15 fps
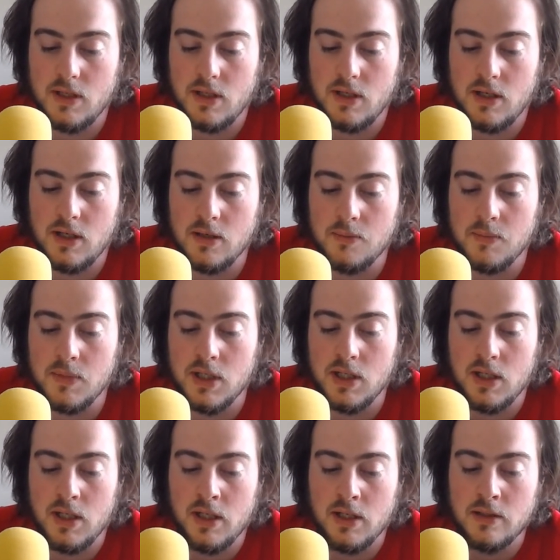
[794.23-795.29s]

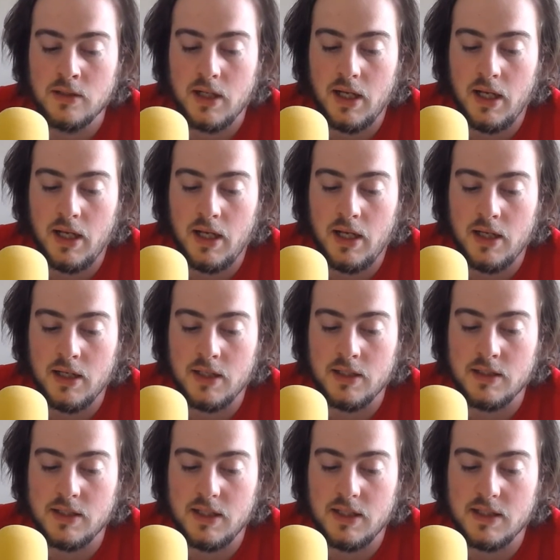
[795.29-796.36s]

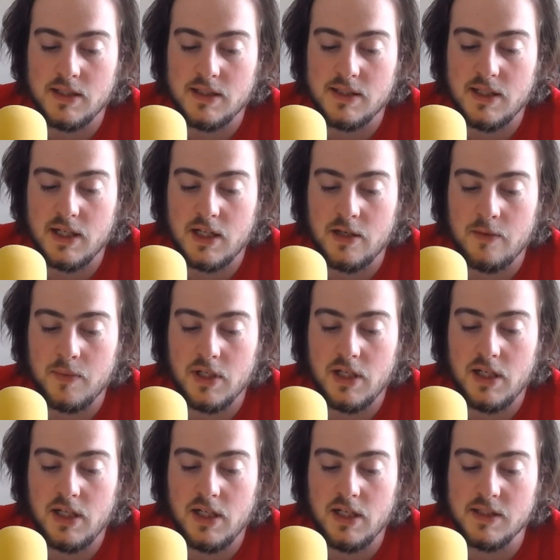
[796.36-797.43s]
And its second
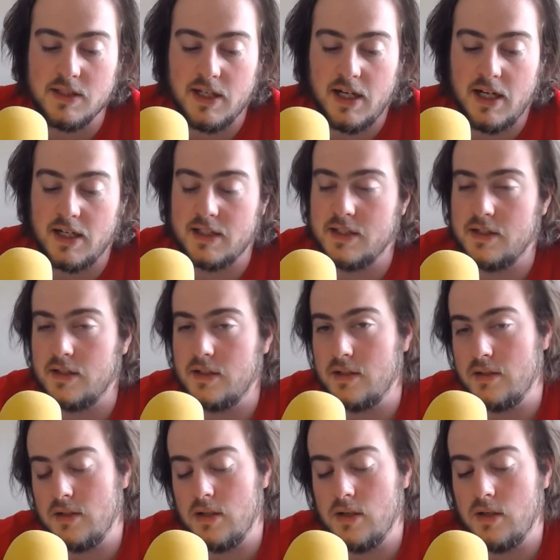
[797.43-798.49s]
ability is act
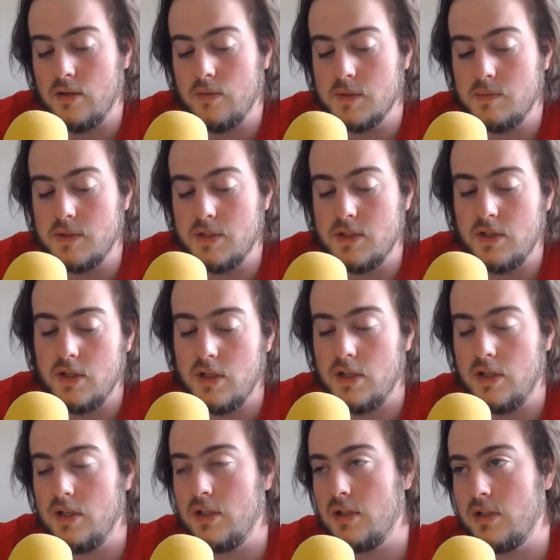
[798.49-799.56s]
once per
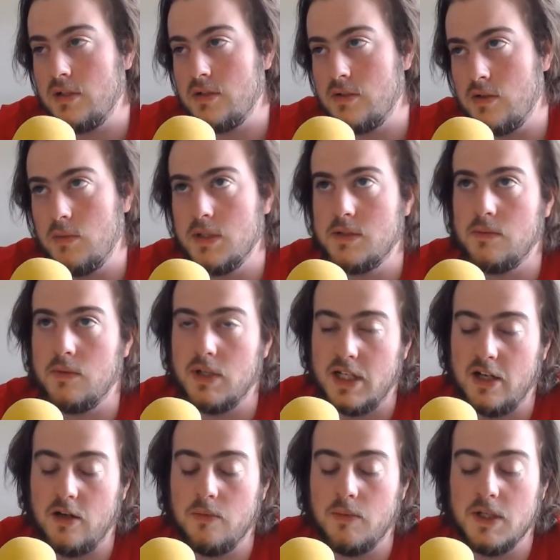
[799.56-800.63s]
turn, Soul Blast 1,
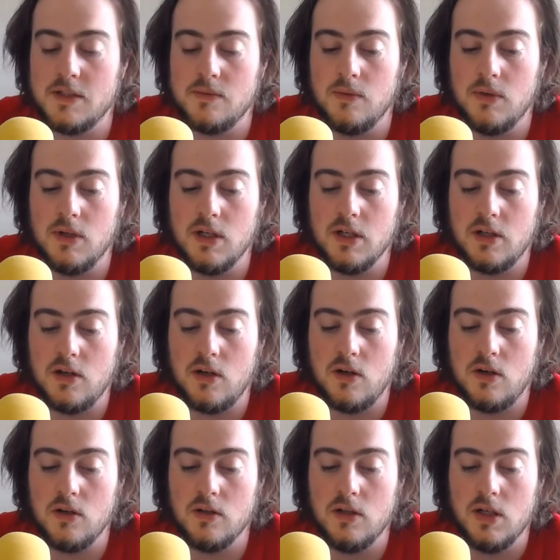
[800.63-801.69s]
Counter Blast 1,
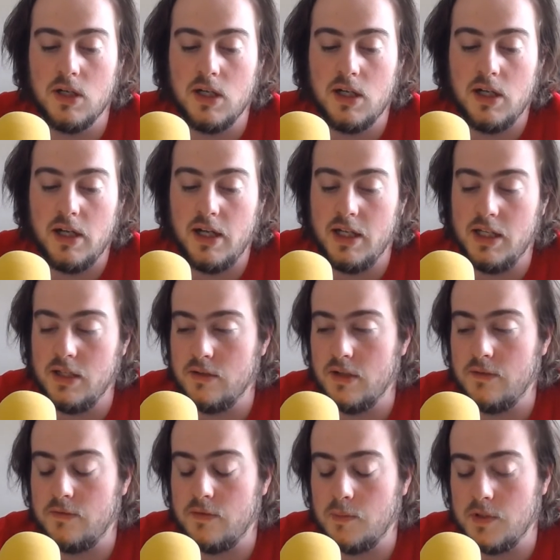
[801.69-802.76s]
call a
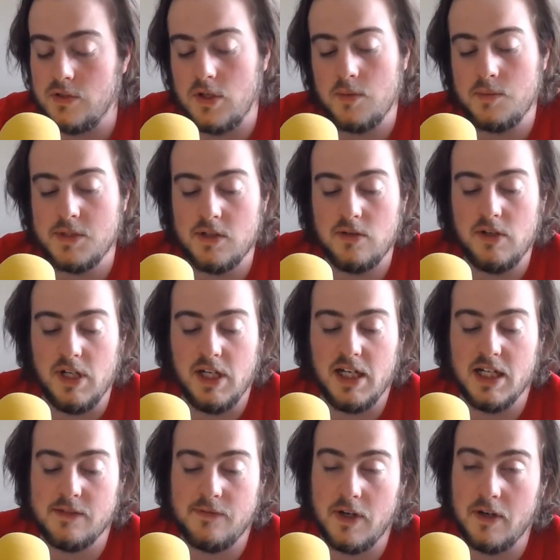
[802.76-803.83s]
unit from your drop zone. He
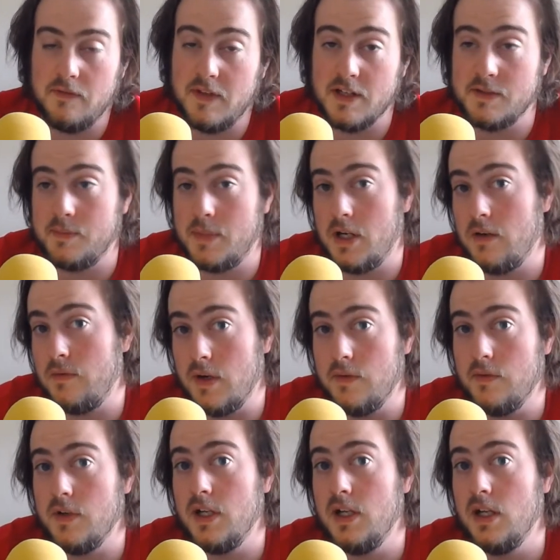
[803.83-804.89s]
gets 5,000 power for
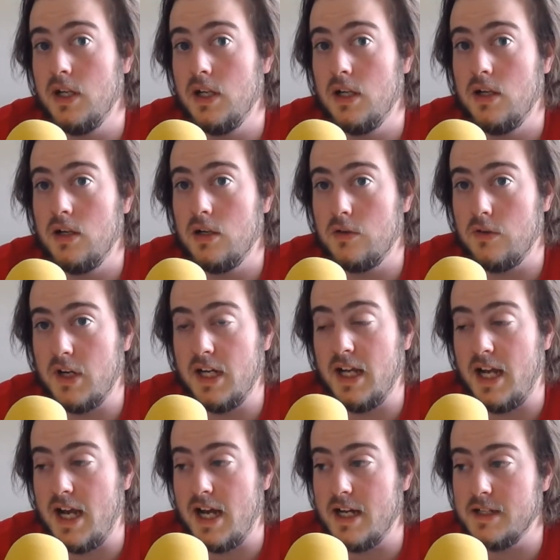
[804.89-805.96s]
every grade it
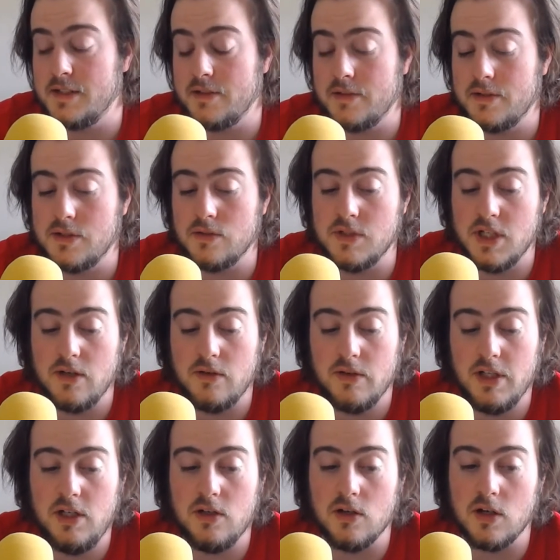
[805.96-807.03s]
has. So
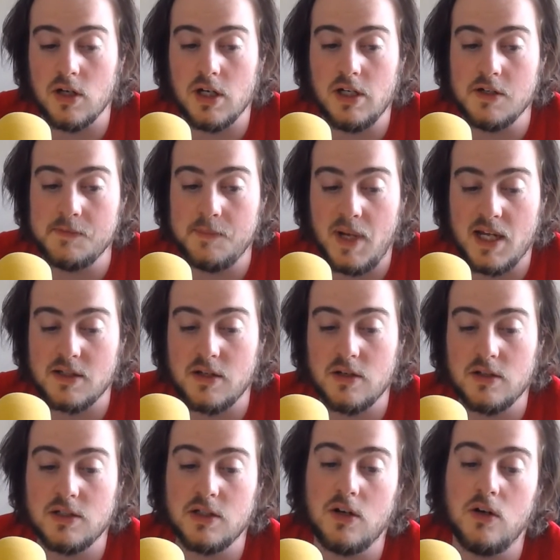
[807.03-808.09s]
generally, you're going to use
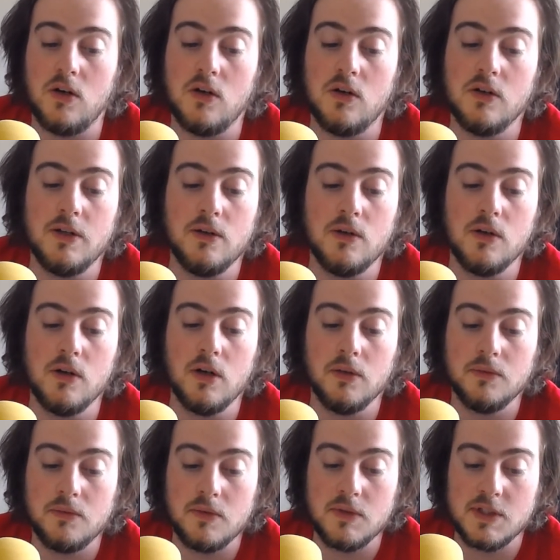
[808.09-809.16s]
Baskirk to call your
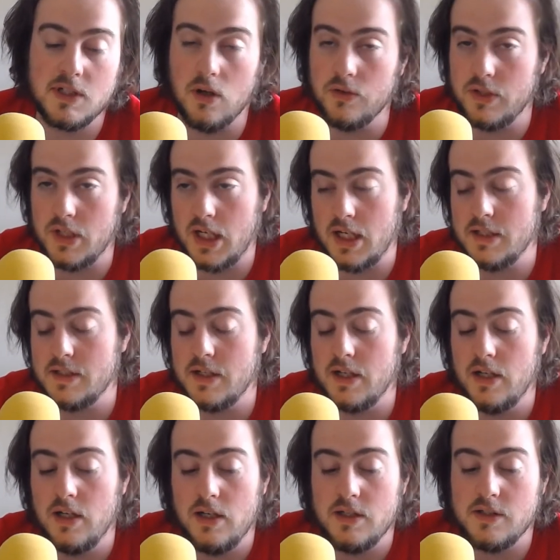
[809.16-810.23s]
Skull Dragons.
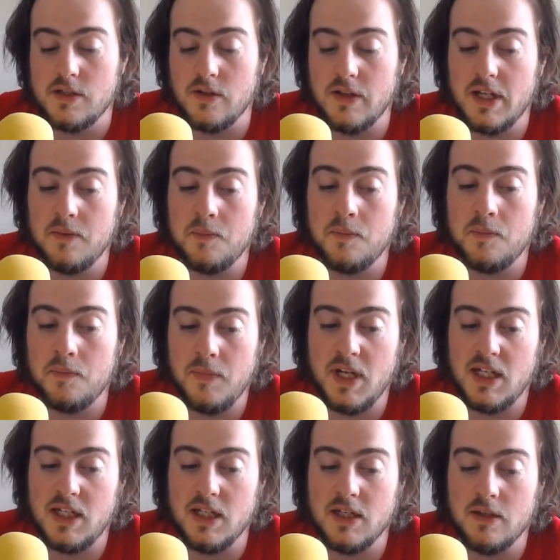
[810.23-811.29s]
So then
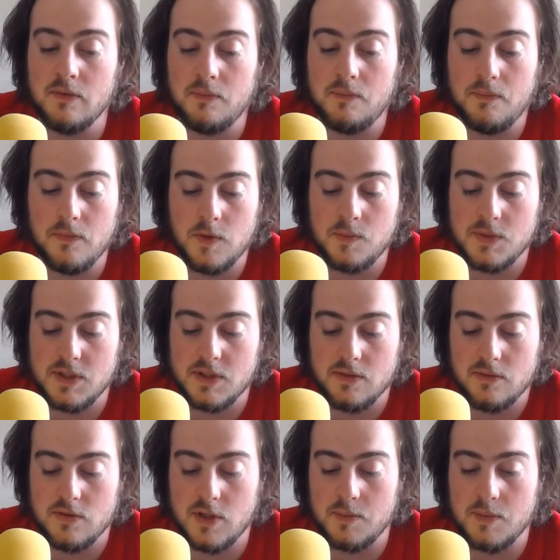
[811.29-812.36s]
making
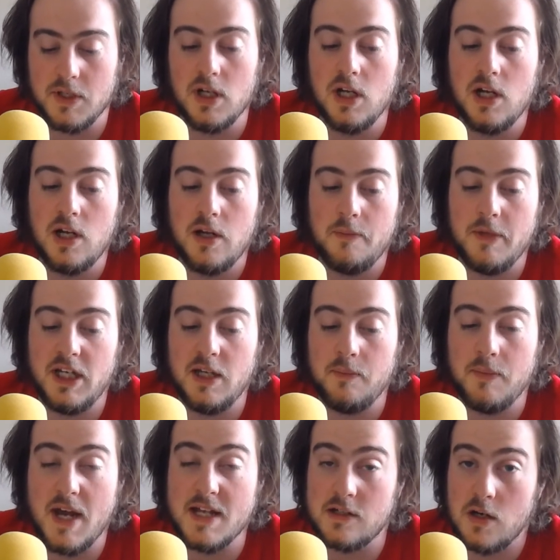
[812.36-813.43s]

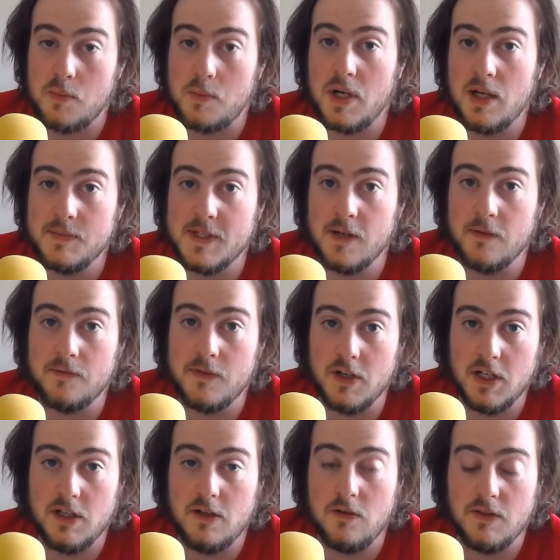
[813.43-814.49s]
Baskirk by himself
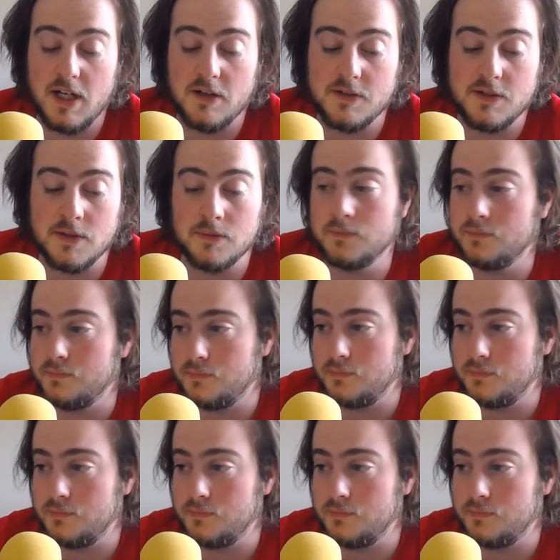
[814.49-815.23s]
32,000.